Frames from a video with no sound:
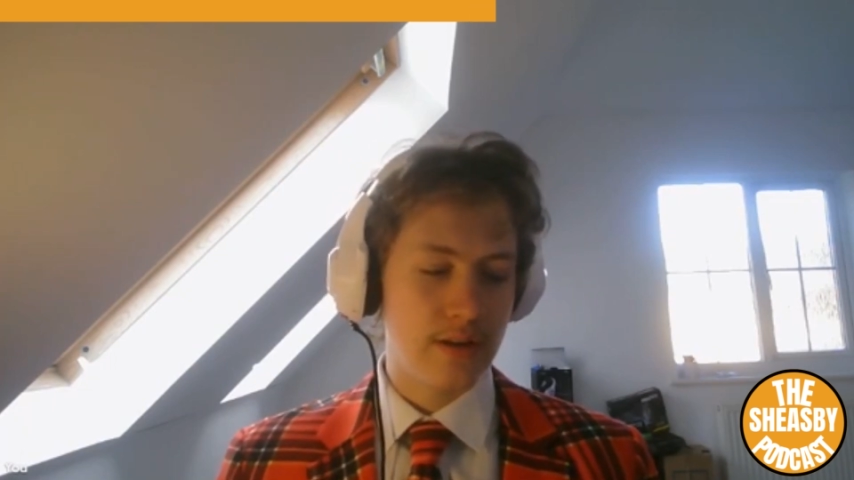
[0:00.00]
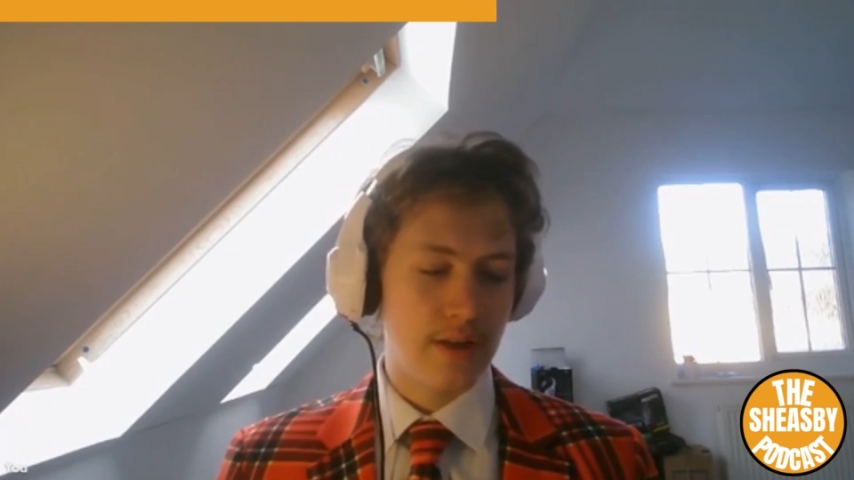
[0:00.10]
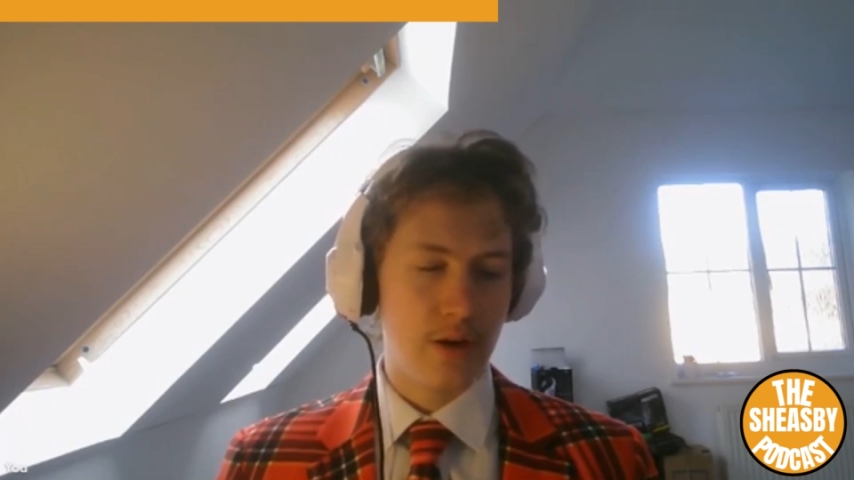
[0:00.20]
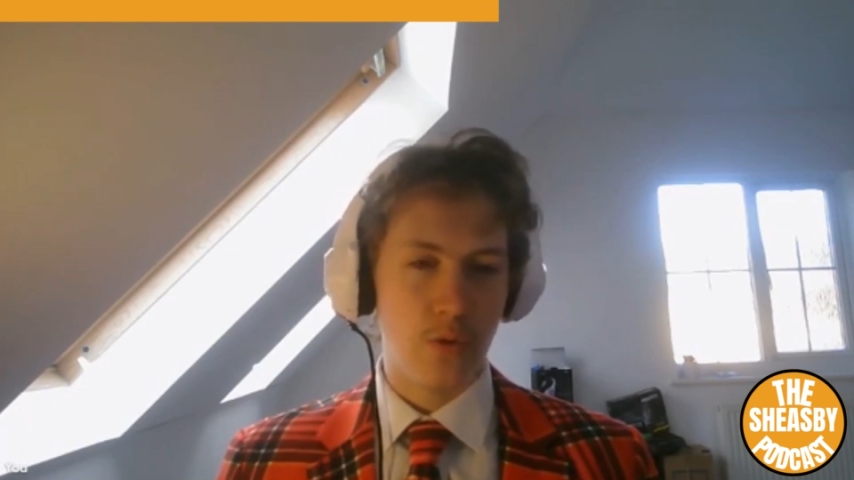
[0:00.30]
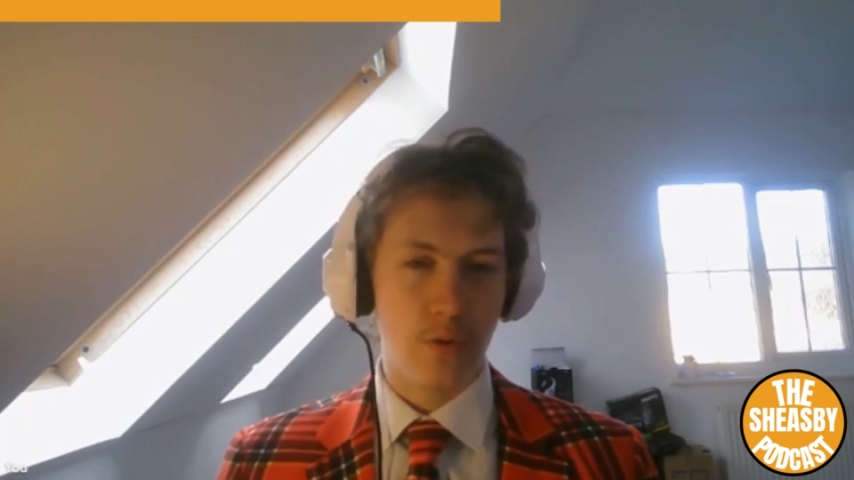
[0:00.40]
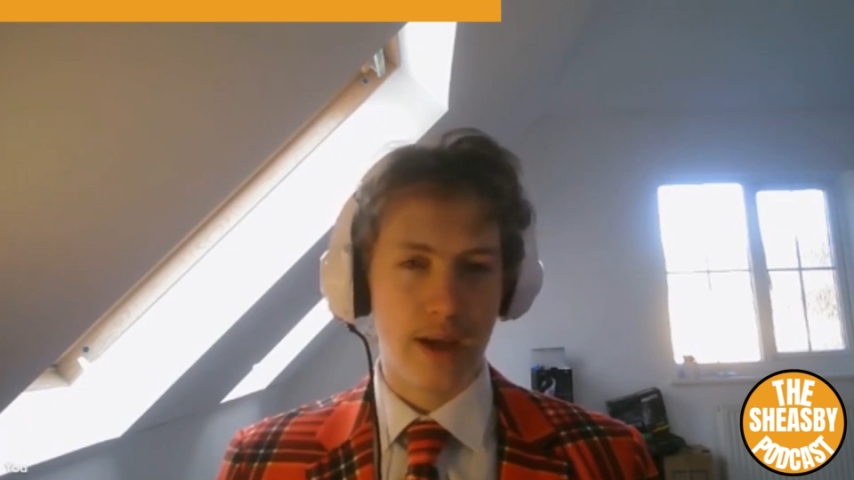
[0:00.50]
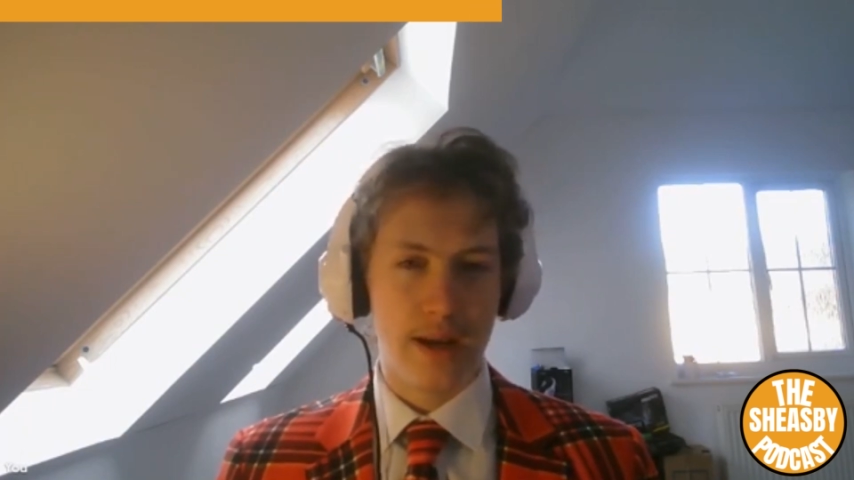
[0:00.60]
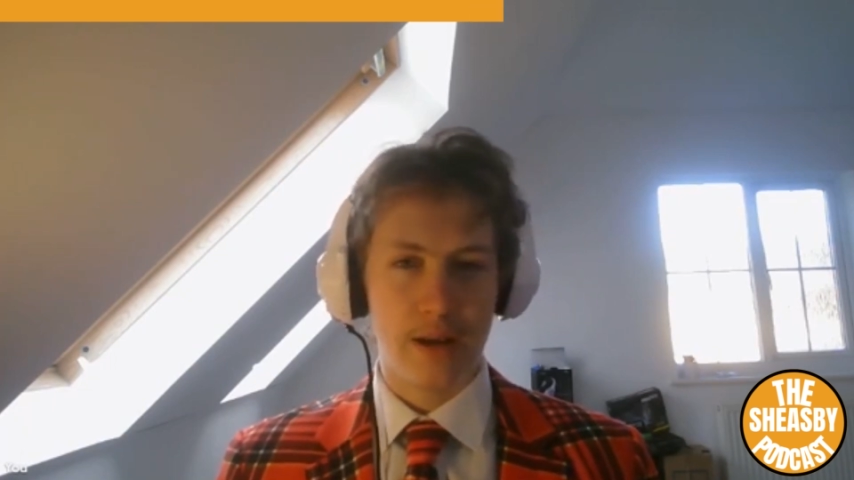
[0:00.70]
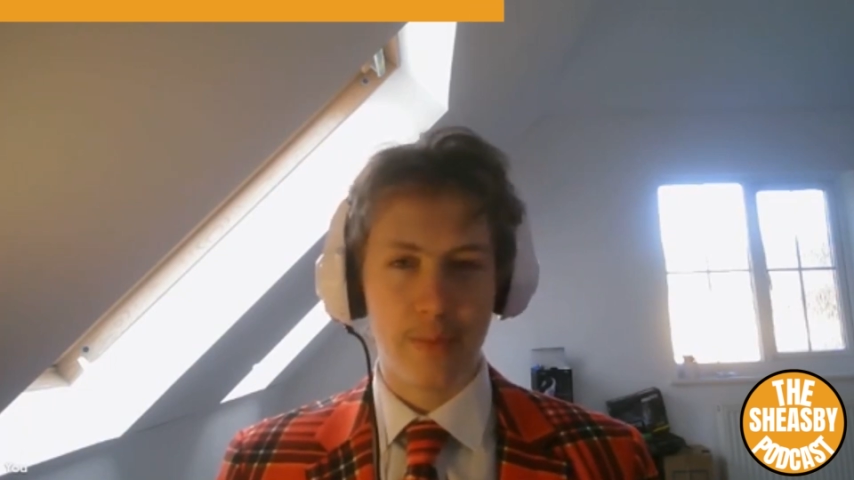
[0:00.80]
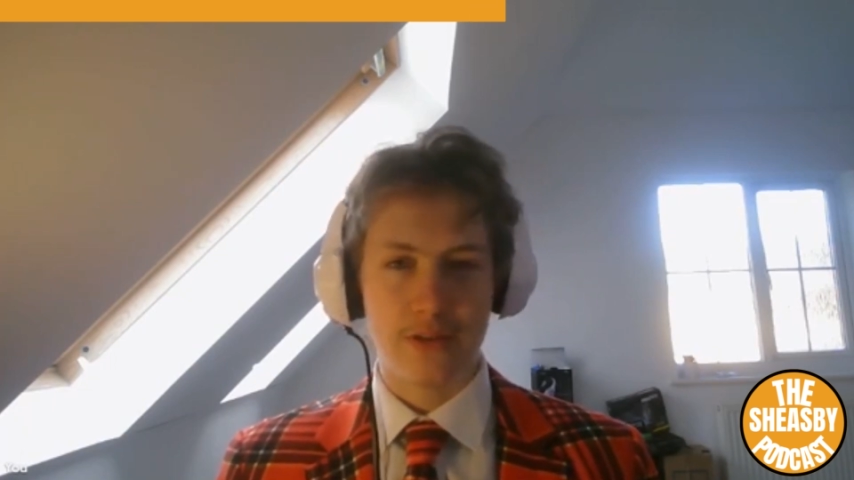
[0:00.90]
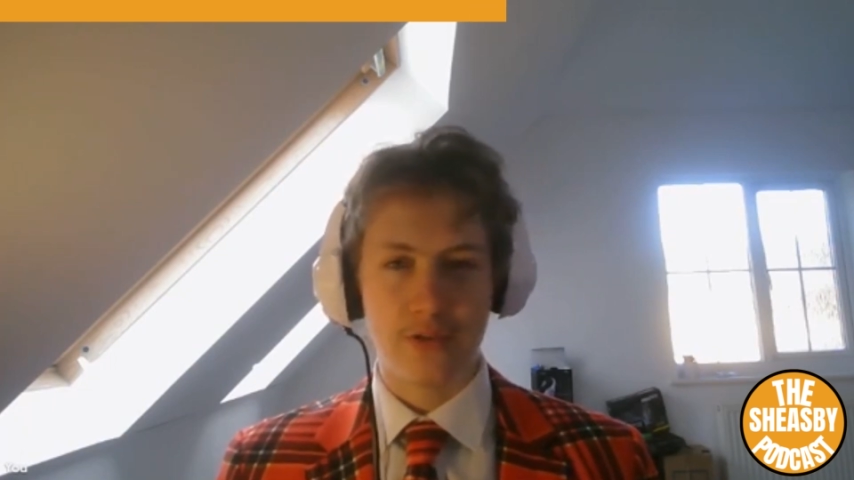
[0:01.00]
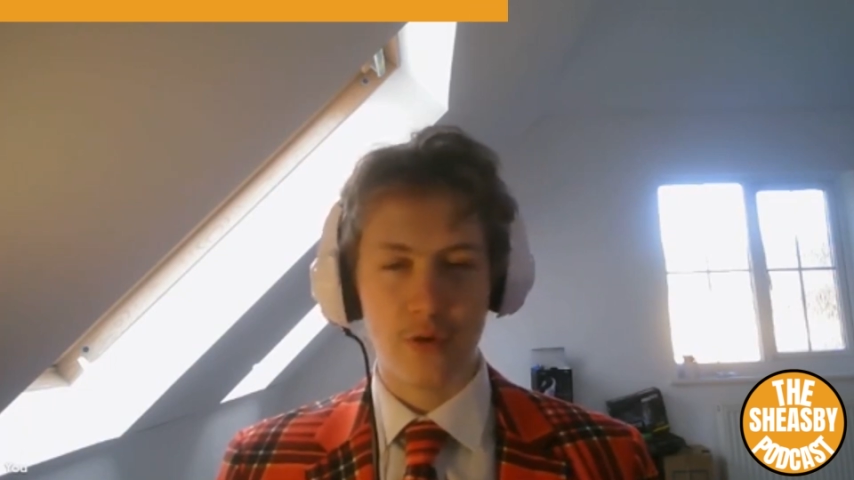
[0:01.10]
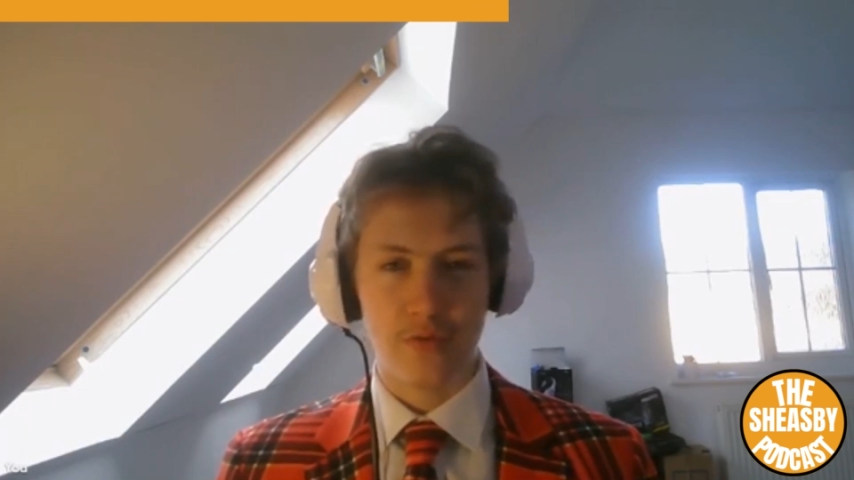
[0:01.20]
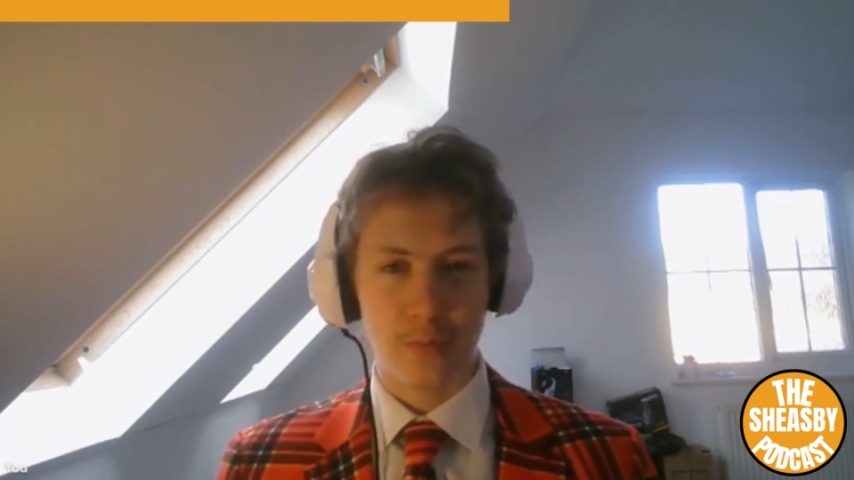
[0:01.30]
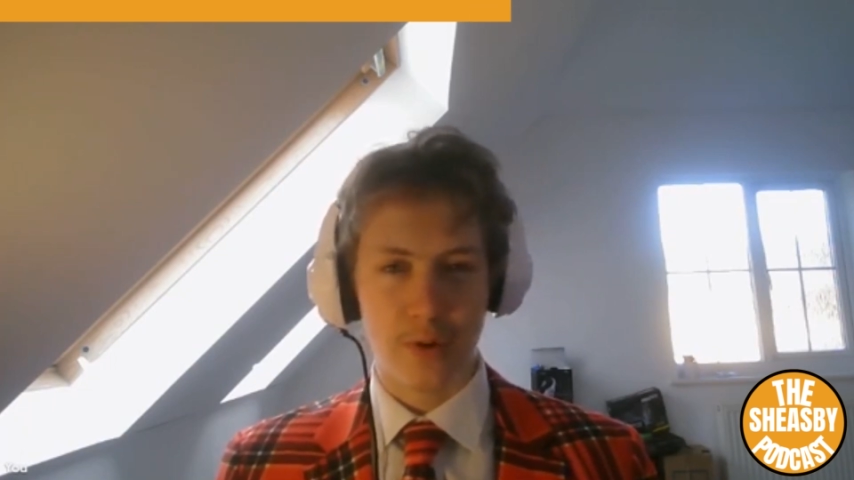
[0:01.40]
their organic matter's
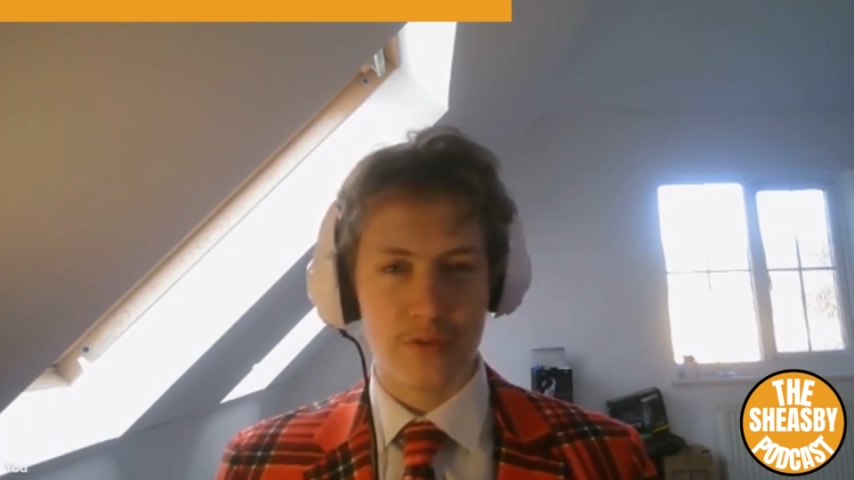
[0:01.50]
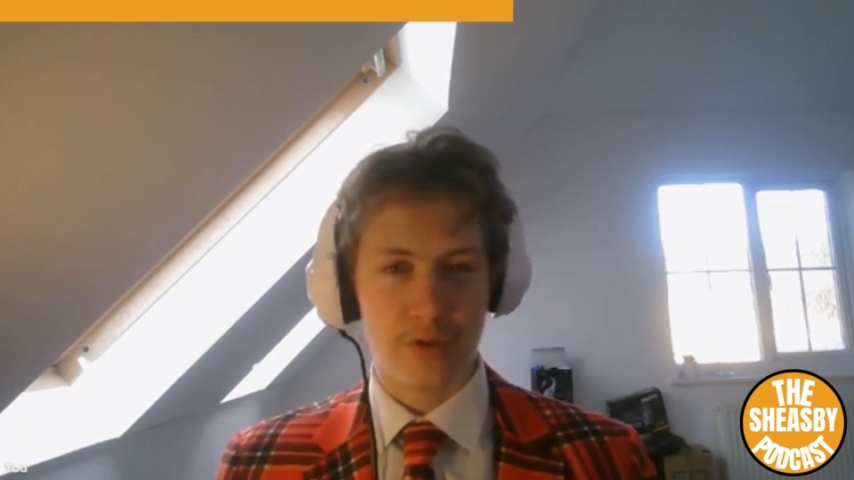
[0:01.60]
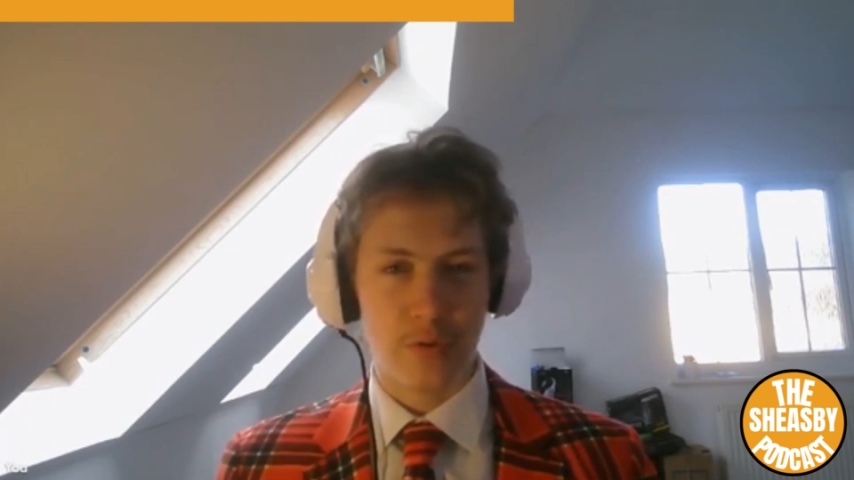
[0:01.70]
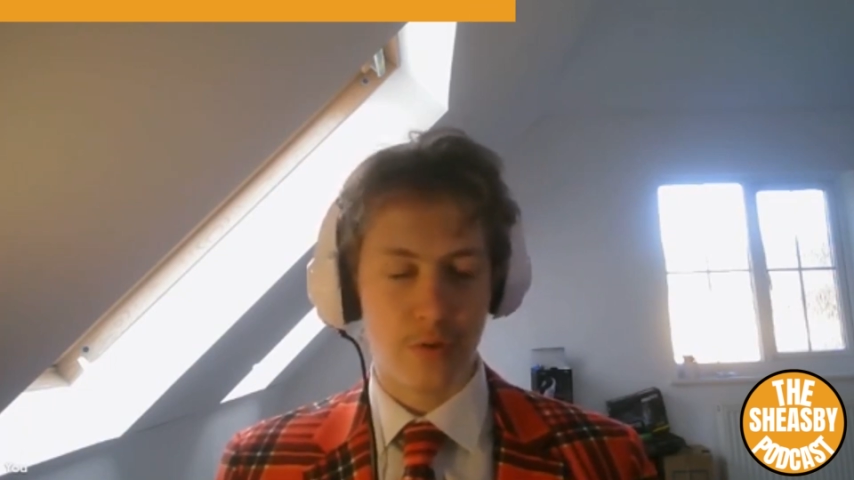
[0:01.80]
gone from like zero